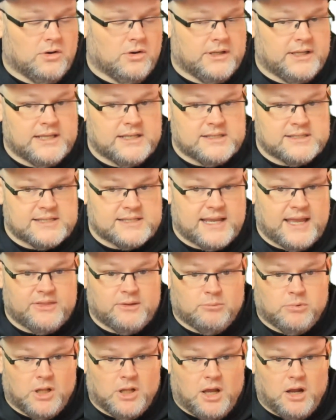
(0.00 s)
inside
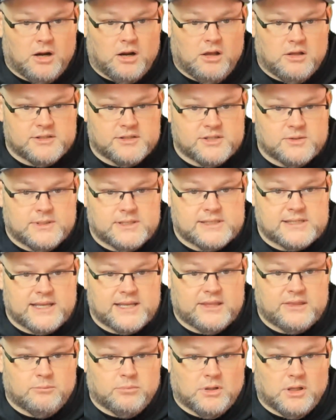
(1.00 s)
the blog. Also
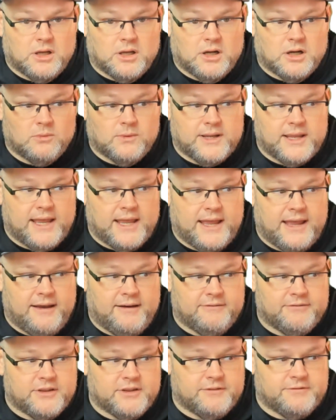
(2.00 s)
inside the blog, we
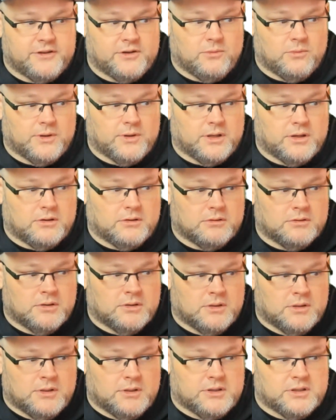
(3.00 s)
have, if you will,
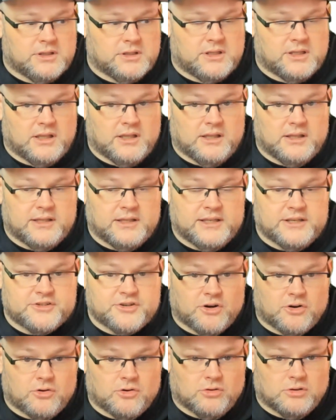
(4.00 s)
the
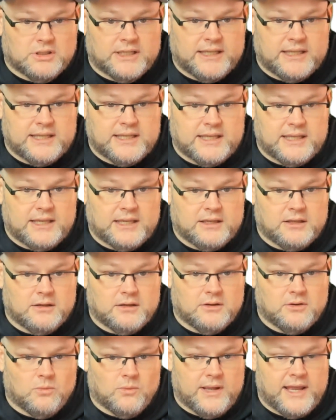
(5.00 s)
internal
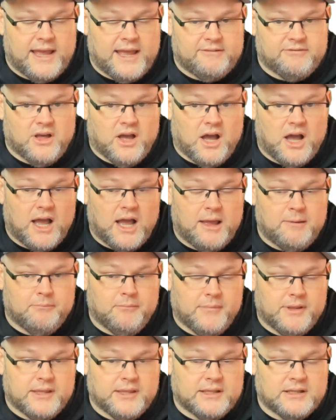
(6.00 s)
linking. We have the hot
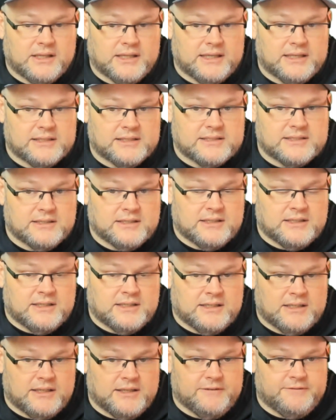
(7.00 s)
in-linked,
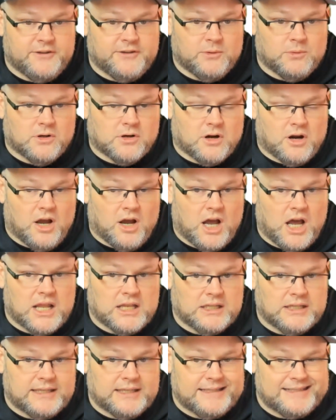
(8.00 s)
if you are
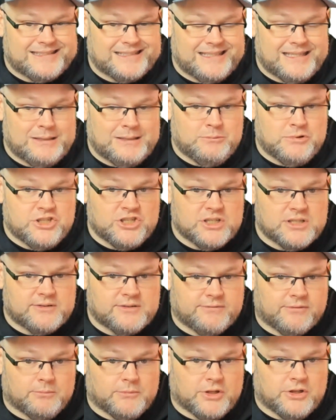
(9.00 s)
hot linked images
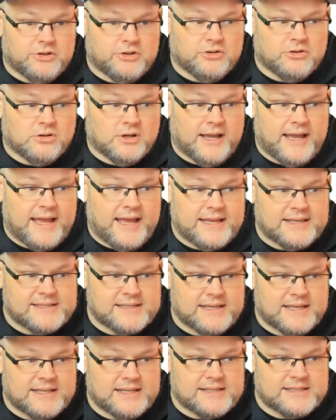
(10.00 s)
from the Google
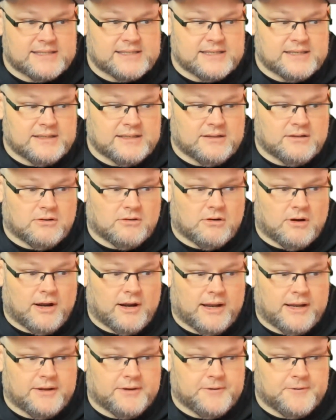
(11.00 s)
assets,
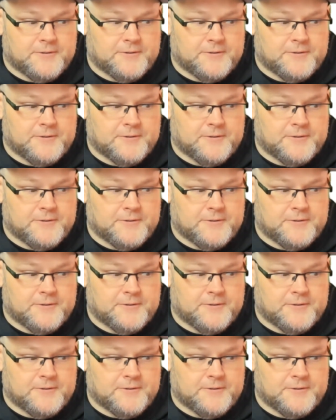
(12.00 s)
right?